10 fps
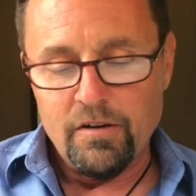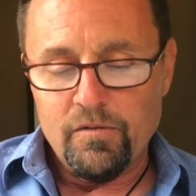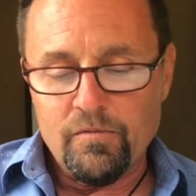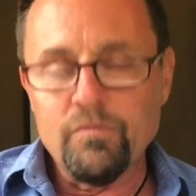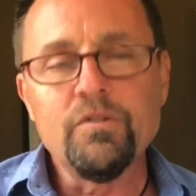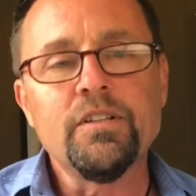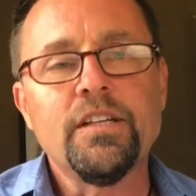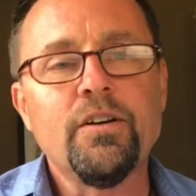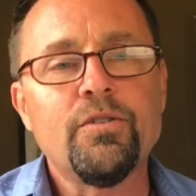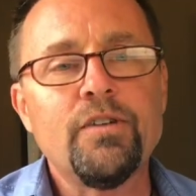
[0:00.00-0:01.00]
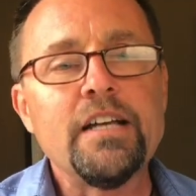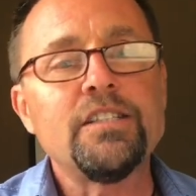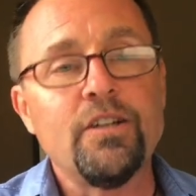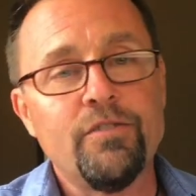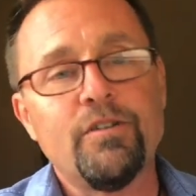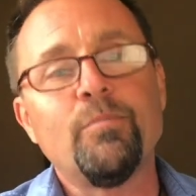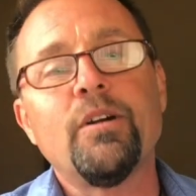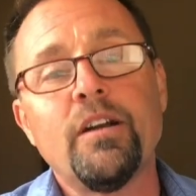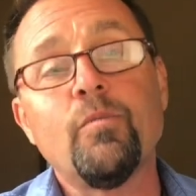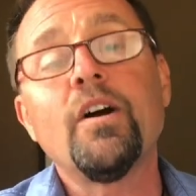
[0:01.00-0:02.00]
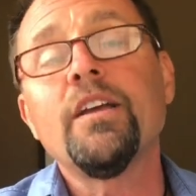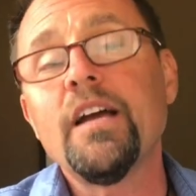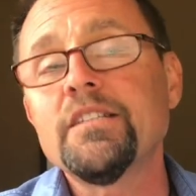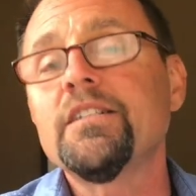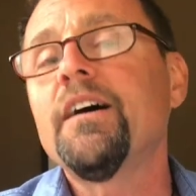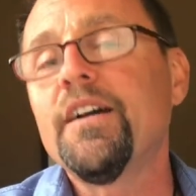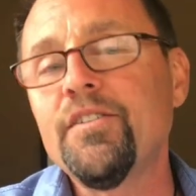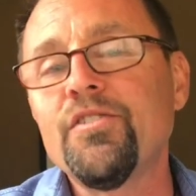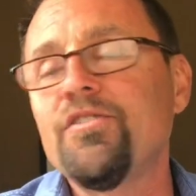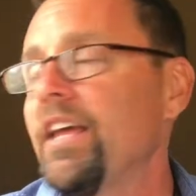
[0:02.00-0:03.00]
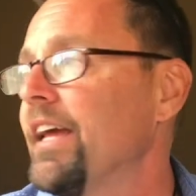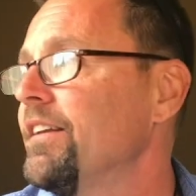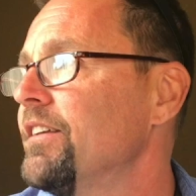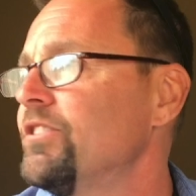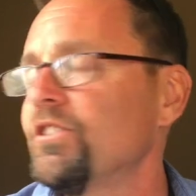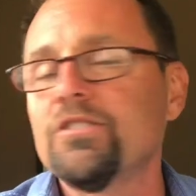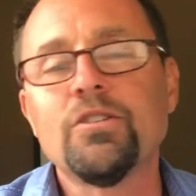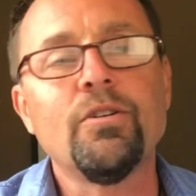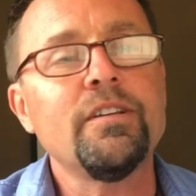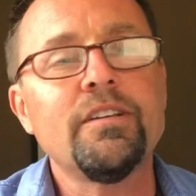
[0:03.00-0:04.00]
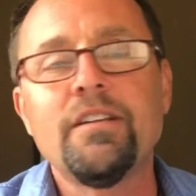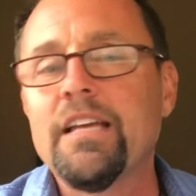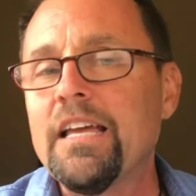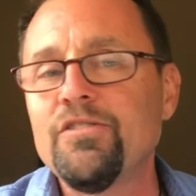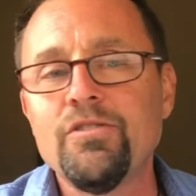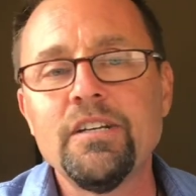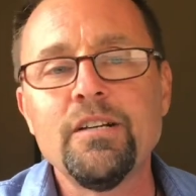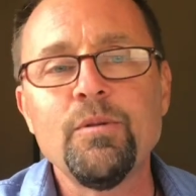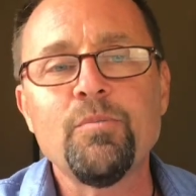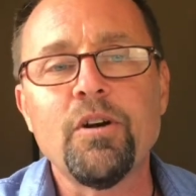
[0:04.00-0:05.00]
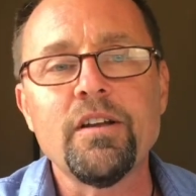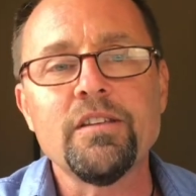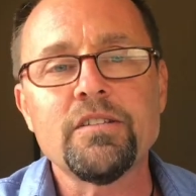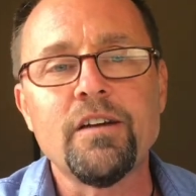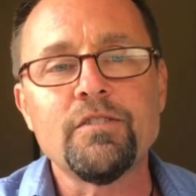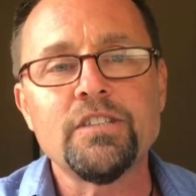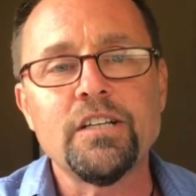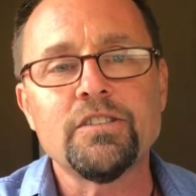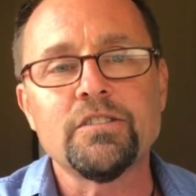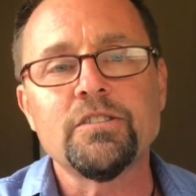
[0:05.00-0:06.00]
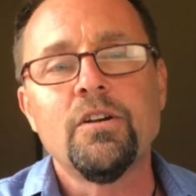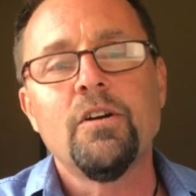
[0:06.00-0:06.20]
really go crazy over it. But I want you guys to understand it just so in case you need to be part of these conversations.